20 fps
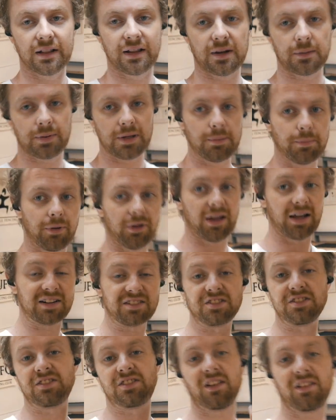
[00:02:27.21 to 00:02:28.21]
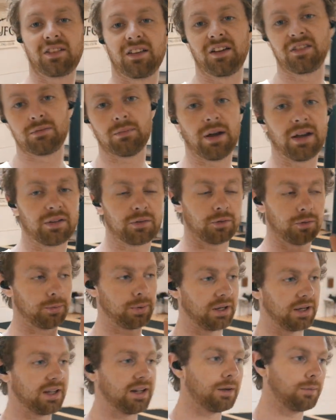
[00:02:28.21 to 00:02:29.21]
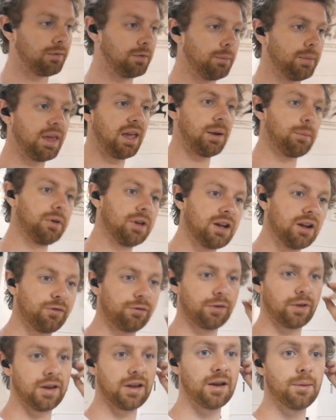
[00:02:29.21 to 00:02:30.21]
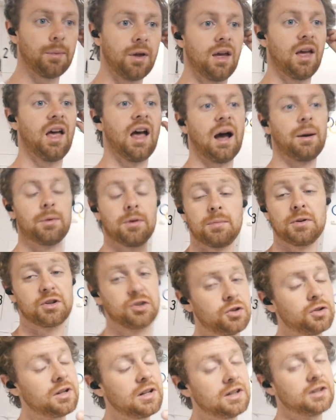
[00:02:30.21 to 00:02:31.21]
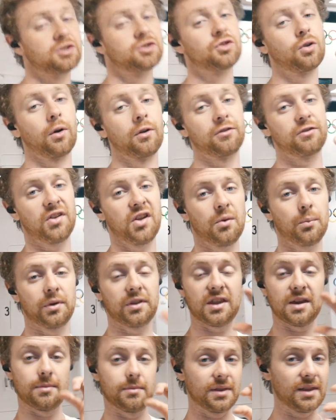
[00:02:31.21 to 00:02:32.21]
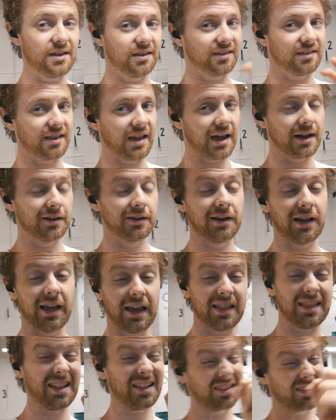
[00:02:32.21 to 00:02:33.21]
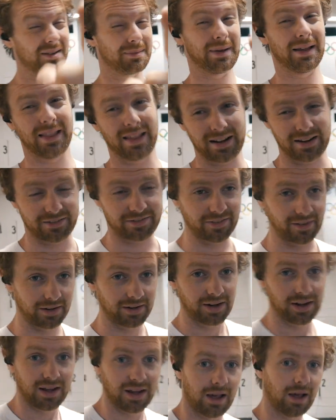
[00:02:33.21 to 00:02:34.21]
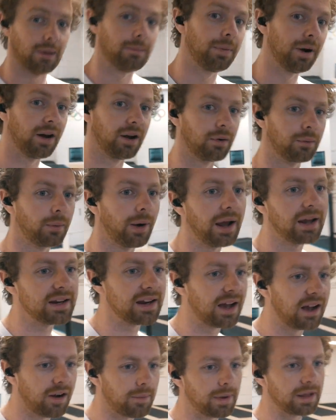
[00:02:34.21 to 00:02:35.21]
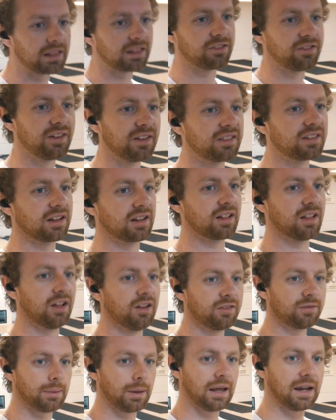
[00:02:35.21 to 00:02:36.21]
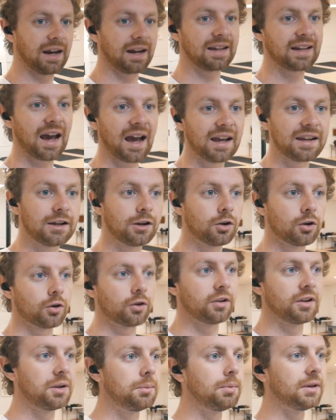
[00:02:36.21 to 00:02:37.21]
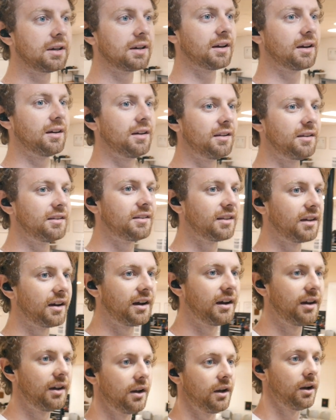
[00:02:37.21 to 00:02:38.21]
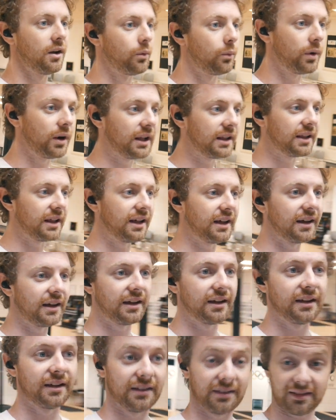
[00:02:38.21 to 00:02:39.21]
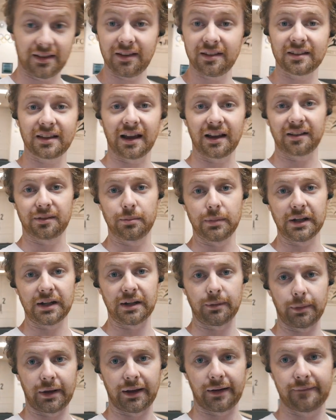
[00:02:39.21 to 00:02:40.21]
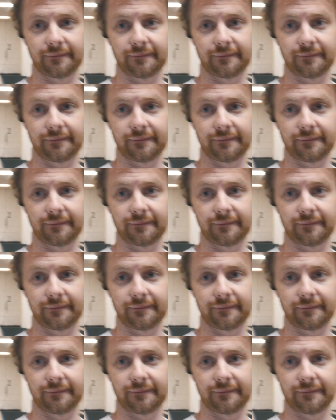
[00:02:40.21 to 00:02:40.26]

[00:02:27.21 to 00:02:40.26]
a lot of people. I actually just left Mike's, was picking up some camera gear for him. I'm gonna be shooting a short film with him this Saturday, and that's gonna be a lot of fun. But right now I'm at the fencing club, and I got here early because, this guy's meeting me.